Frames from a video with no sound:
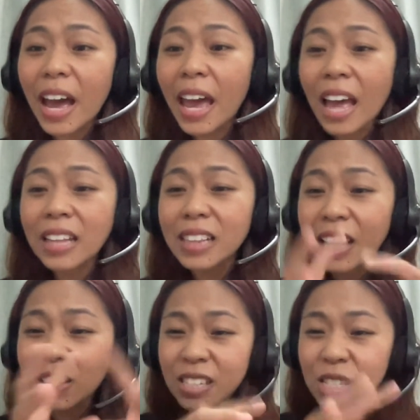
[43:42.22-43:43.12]
I had
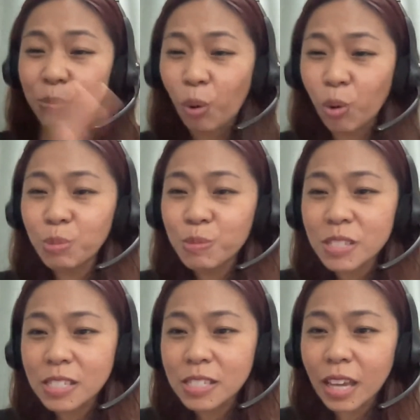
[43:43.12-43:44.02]
like these
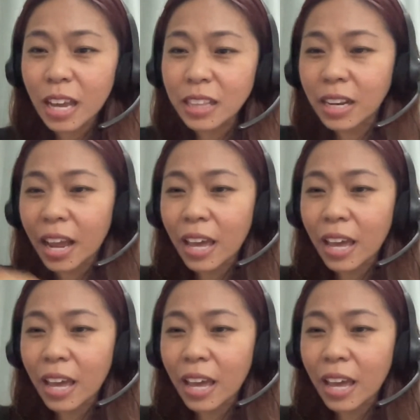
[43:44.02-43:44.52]
poems, and then